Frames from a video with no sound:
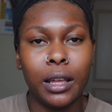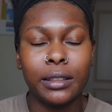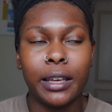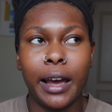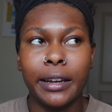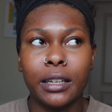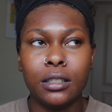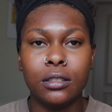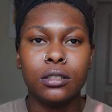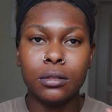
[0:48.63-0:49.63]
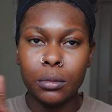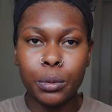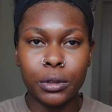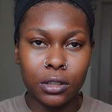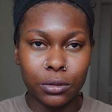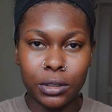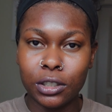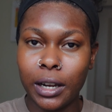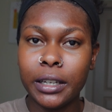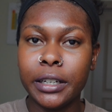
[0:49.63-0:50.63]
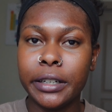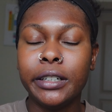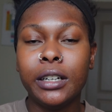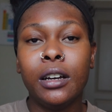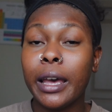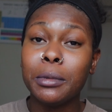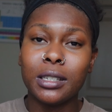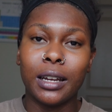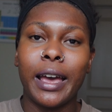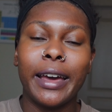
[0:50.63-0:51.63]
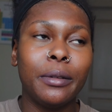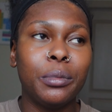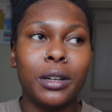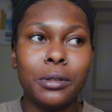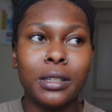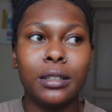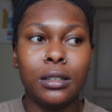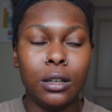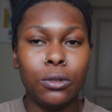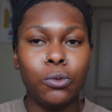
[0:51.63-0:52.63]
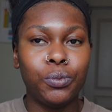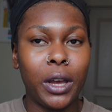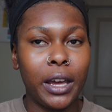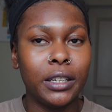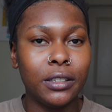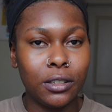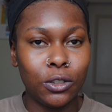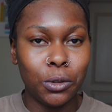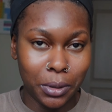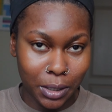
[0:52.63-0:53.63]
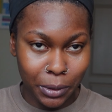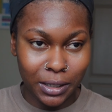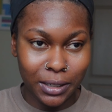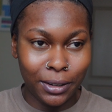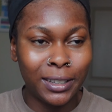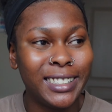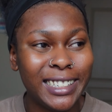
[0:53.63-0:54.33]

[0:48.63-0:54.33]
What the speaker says: like that. Let me put the screenshot here. Amazon had it, but I was like, oh, that is too expensive.